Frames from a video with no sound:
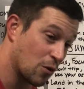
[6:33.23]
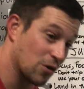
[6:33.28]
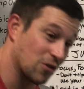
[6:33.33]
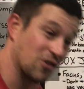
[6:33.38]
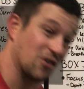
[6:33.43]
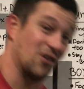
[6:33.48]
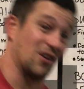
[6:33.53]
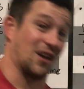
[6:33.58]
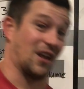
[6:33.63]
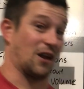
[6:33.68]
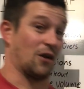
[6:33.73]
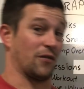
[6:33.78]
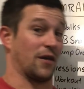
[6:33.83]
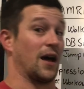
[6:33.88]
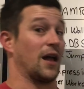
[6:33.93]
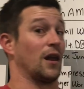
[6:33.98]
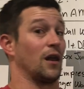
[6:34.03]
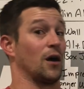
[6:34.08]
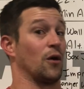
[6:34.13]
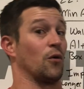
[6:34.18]
it's going to get on
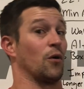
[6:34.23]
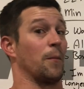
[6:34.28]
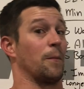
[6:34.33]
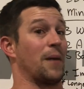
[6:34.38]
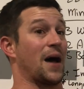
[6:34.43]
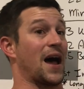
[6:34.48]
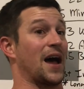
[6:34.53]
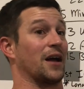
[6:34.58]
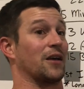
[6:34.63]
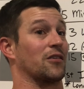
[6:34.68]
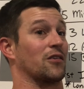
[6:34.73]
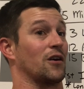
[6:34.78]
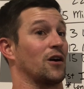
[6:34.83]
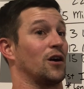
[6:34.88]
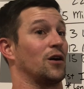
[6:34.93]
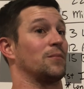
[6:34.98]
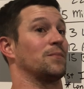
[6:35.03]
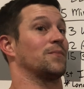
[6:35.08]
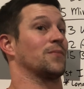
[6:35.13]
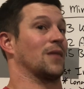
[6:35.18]
that lower back
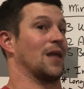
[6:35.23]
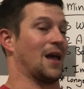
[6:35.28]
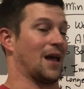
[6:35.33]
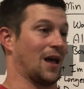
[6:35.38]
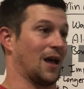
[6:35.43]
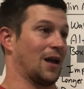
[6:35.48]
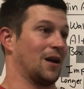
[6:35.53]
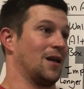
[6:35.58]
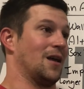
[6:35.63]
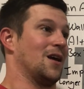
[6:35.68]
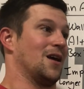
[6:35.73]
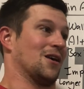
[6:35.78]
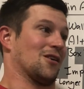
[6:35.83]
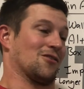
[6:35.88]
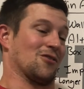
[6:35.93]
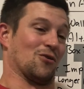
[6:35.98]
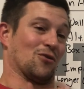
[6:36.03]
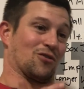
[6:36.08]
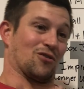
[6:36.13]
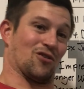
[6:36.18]
some. And
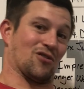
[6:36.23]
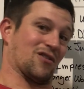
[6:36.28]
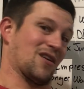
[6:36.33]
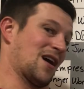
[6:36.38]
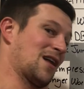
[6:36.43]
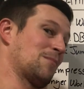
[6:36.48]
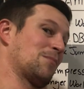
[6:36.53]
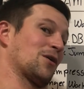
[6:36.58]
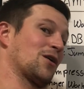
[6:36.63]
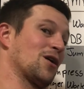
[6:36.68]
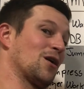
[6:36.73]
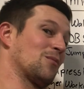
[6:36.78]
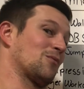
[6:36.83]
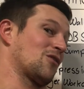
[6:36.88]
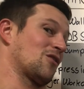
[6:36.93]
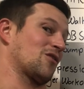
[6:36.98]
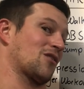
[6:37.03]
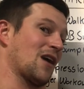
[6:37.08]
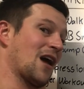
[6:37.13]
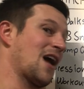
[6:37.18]
so it just kind of becomes
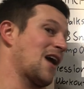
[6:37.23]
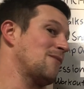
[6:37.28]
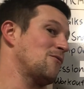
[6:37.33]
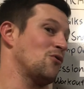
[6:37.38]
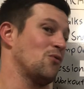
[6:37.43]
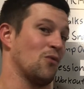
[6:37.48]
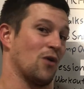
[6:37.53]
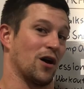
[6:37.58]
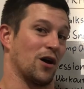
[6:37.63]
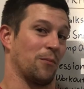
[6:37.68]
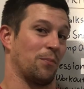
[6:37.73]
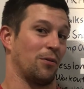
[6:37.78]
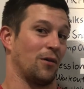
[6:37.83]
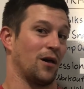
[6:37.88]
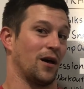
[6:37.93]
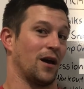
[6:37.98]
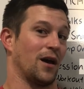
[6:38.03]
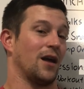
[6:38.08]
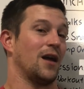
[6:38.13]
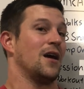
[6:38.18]
this game you want to
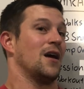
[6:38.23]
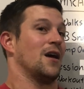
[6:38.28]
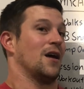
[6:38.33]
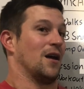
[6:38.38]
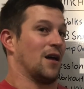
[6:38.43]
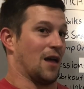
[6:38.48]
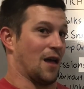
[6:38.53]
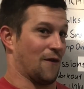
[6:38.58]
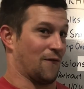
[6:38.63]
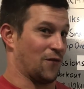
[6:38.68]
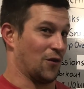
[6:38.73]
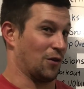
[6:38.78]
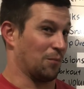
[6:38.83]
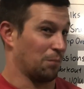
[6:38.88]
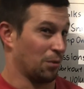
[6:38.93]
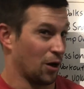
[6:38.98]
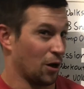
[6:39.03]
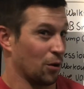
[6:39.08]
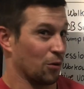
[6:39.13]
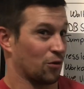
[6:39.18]
play. If it
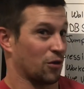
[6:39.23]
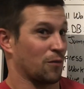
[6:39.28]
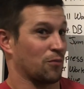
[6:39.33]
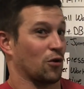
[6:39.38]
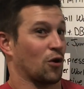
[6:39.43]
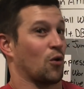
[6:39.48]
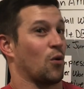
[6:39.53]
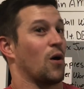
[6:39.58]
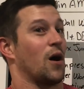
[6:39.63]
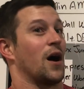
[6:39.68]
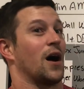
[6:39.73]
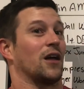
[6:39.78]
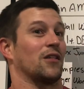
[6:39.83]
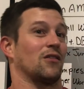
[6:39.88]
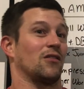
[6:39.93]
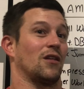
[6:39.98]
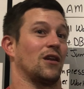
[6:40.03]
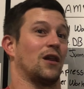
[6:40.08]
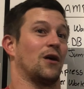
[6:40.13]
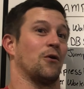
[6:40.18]
blows up the quads
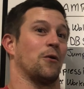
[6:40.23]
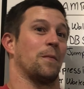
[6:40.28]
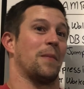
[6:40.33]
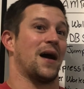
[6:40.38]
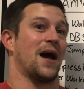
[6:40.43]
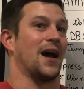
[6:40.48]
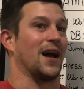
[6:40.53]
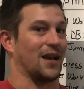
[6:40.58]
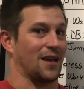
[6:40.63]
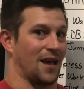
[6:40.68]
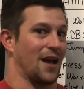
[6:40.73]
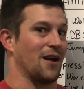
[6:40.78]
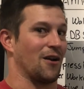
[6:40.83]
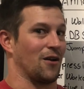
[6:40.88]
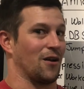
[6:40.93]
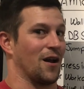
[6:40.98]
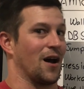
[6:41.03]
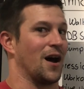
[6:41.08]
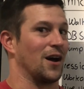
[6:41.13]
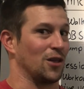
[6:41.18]
and the lower back, yeah, you're
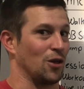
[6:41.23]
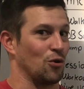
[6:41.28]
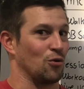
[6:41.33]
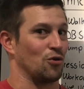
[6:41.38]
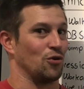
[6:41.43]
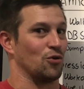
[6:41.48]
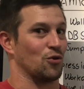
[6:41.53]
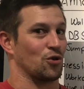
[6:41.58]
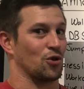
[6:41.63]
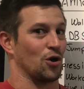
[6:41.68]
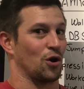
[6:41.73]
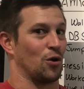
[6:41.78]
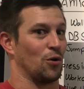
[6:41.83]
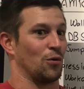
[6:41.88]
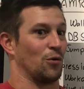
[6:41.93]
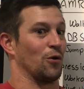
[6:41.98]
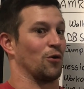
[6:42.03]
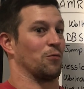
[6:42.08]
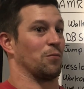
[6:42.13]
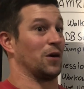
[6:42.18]
not using your
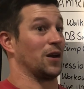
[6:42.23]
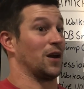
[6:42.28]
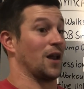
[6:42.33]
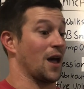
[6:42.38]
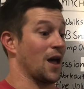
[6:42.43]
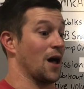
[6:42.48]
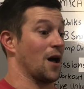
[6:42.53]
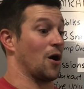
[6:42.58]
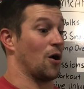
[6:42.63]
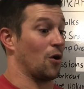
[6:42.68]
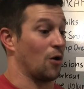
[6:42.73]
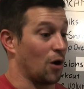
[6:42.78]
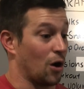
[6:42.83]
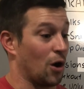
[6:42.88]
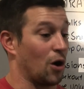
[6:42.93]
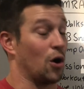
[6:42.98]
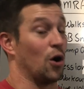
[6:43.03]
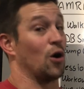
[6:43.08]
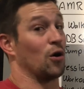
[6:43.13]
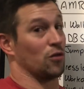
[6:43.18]
shoulders, but now
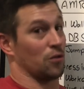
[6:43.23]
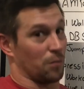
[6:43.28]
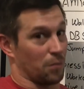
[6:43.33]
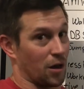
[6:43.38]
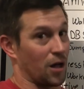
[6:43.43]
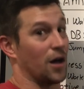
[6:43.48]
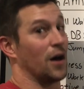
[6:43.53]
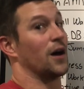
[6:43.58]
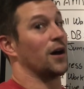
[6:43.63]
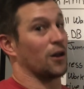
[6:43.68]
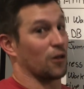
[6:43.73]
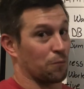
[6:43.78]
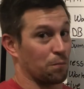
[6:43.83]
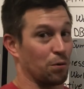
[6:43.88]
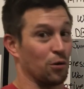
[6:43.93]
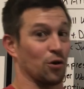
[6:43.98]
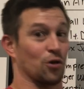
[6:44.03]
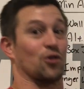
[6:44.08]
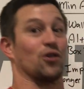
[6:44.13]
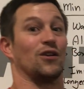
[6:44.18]
all the blood is
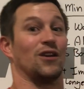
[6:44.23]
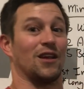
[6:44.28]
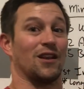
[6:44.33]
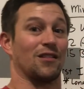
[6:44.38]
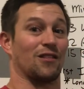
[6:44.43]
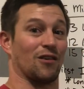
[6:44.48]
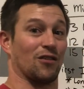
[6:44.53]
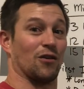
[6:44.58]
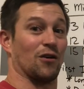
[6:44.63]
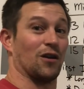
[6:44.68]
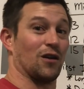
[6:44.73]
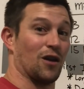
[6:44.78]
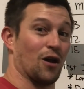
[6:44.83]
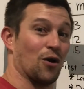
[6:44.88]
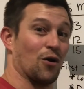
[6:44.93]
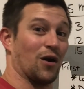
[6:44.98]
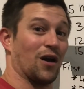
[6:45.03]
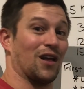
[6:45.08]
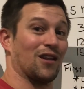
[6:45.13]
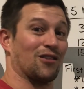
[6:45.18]
pushing into
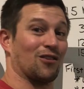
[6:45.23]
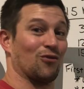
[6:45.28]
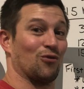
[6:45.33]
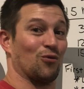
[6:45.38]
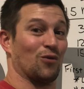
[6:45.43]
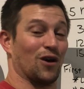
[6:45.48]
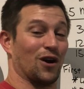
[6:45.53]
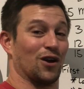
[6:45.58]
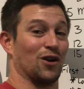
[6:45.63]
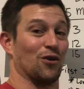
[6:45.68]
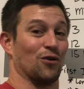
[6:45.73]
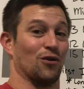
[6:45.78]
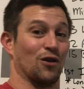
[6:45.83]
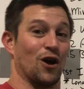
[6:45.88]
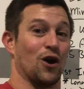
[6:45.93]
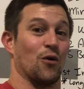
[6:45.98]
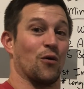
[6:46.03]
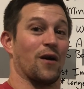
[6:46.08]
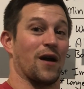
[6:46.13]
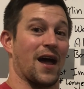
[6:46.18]
your
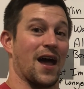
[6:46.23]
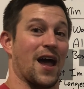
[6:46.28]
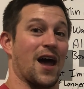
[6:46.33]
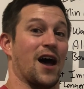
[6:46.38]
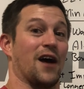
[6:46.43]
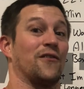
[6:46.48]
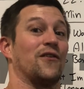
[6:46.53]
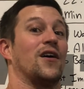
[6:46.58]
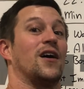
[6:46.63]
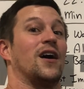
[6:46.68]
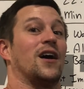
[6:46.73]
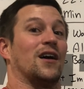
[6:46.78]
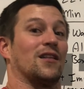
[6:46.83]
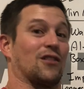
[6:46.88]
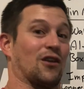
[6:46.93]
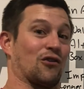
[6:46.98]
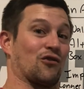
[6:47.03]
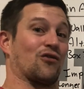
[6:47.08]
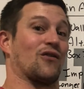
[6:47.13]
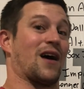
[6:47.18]
lower half
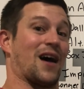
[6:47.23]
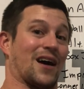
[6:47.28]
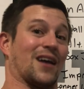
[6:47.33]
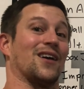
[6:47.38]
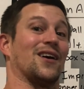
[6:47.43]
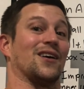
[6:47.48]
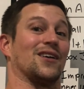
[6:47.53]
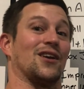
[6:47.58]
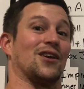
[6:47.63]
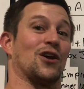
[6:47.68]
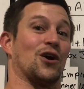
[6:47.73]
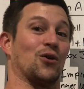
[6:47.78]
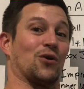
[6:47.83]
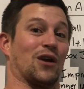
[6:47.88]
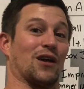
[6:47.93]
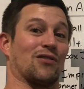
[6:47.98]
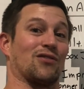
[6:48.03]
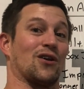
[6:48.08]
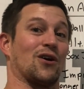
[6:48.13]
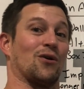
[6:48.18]
to try to, you know,
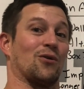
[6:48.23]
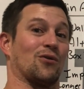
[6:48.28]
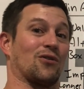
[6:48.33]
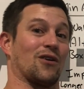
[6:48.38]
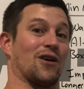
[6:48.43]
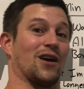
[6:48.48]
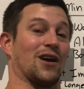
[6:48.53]
get those